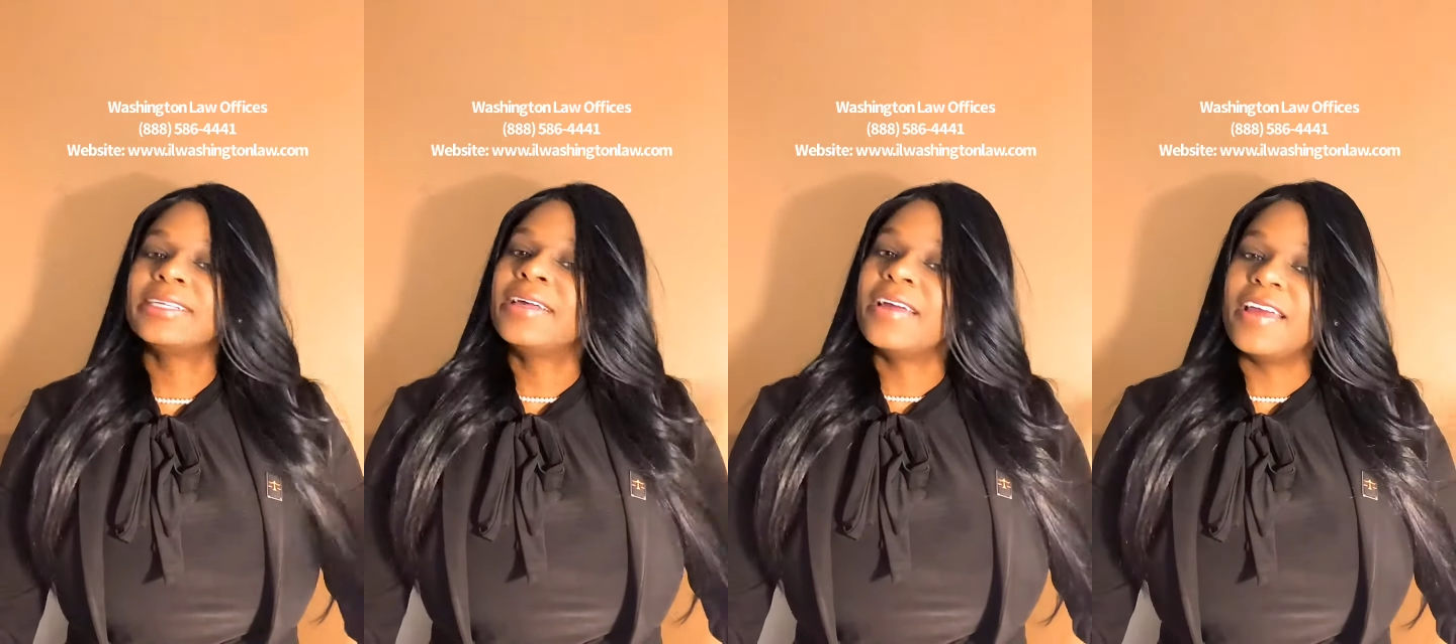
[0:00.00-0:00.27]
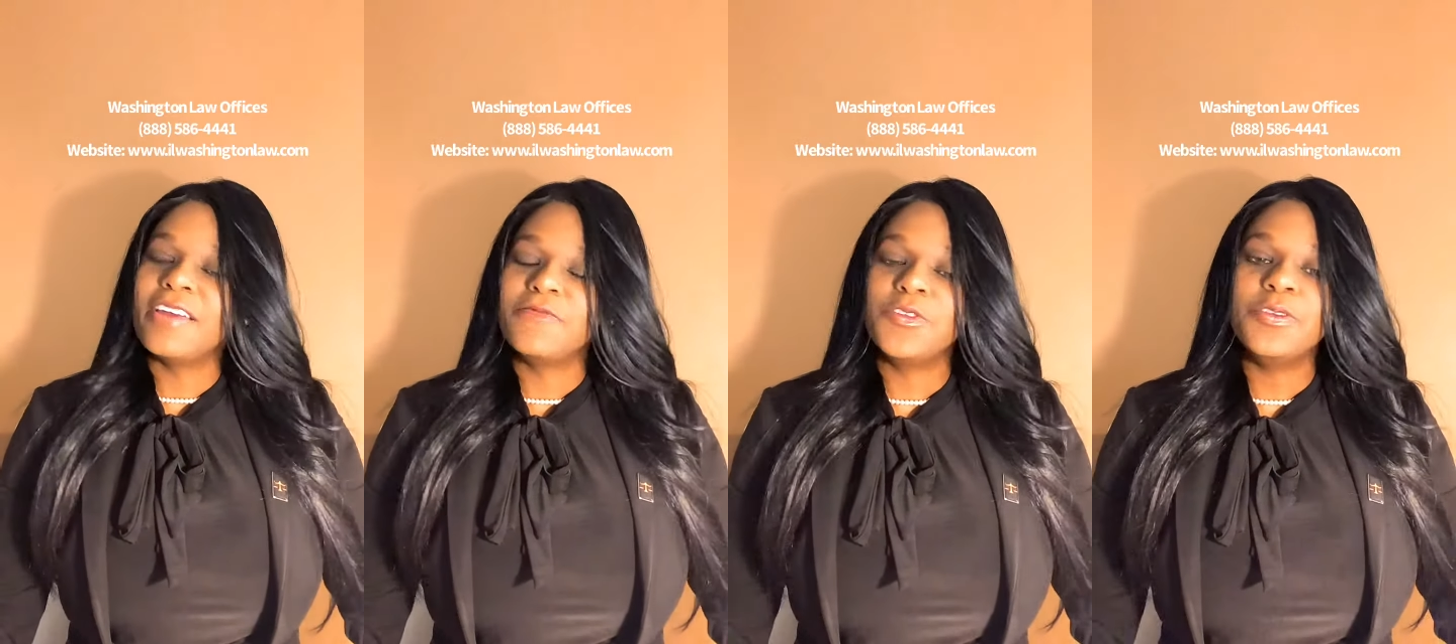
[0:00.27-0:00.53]

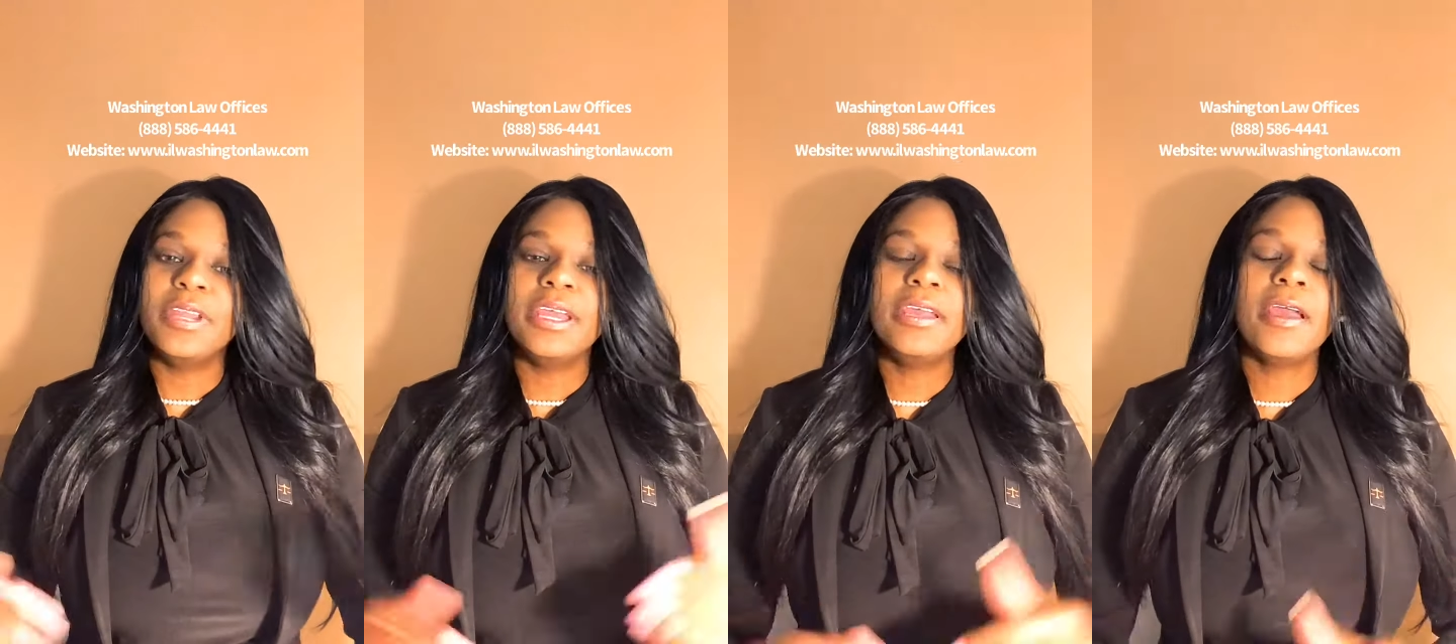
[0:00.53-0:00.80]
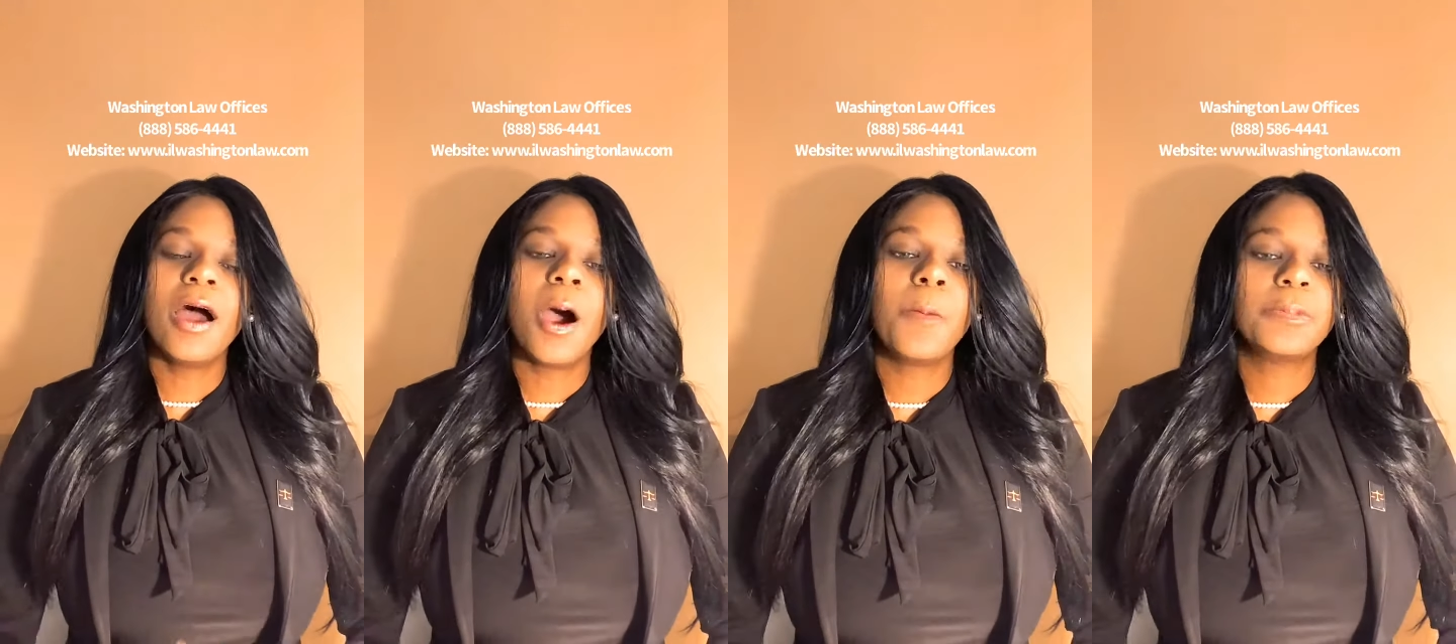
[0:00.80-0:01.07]
if you need
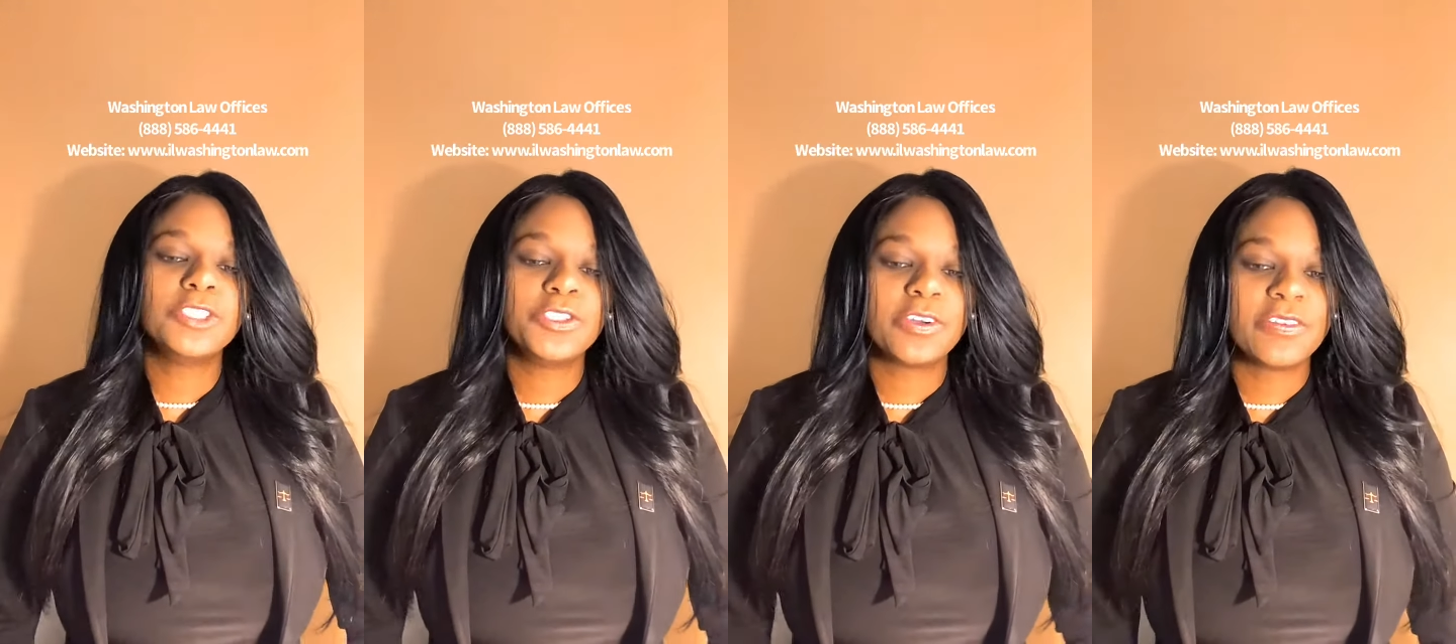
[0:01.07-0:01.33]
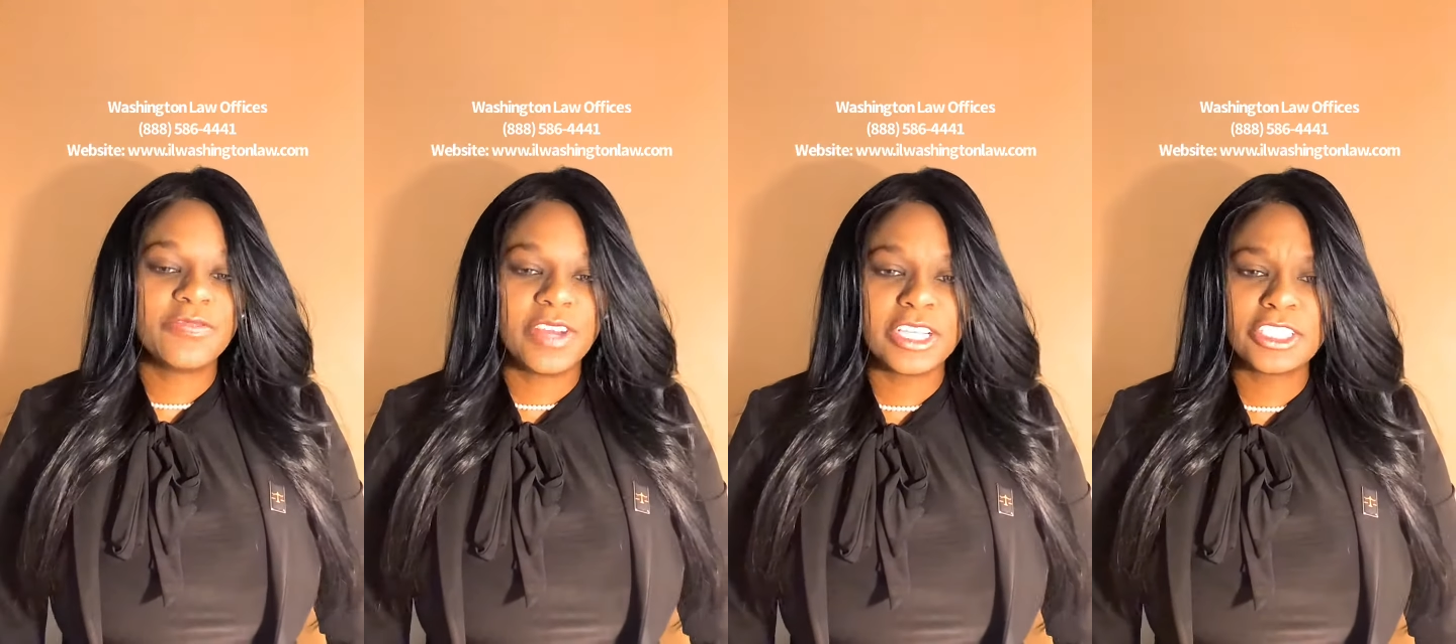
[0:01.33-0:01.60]
help with your
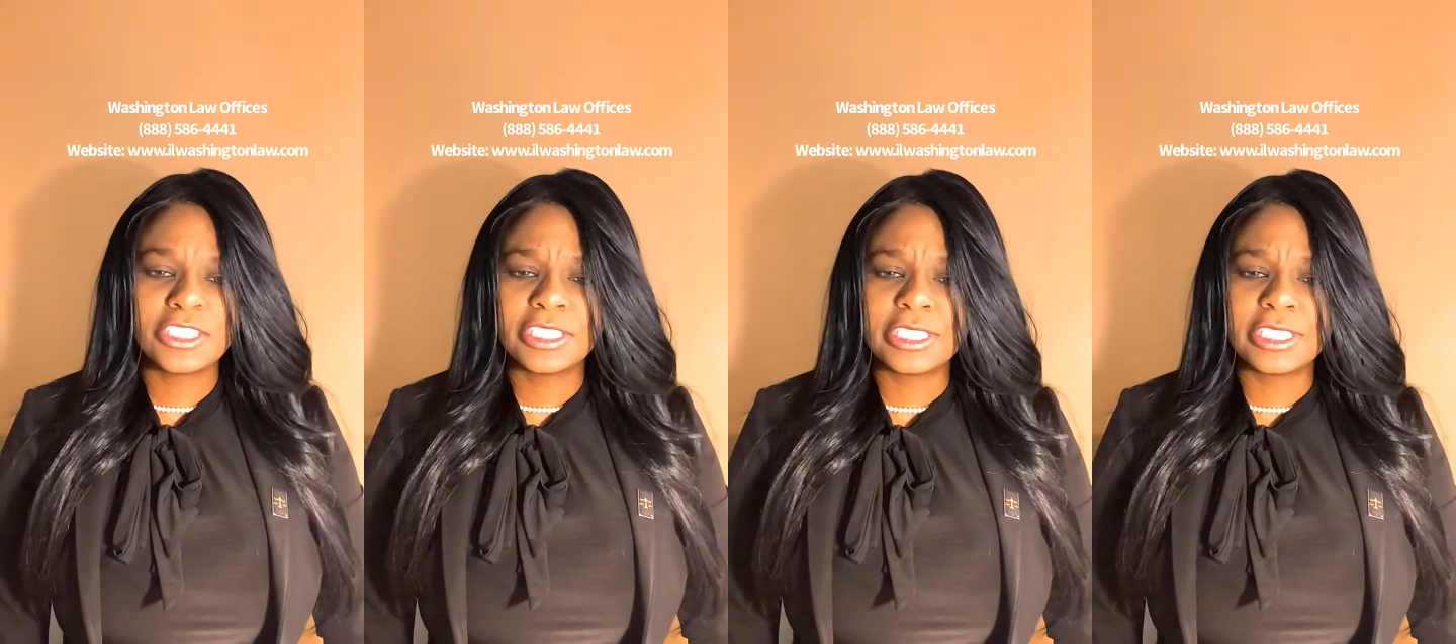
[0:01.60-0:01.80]
evictions,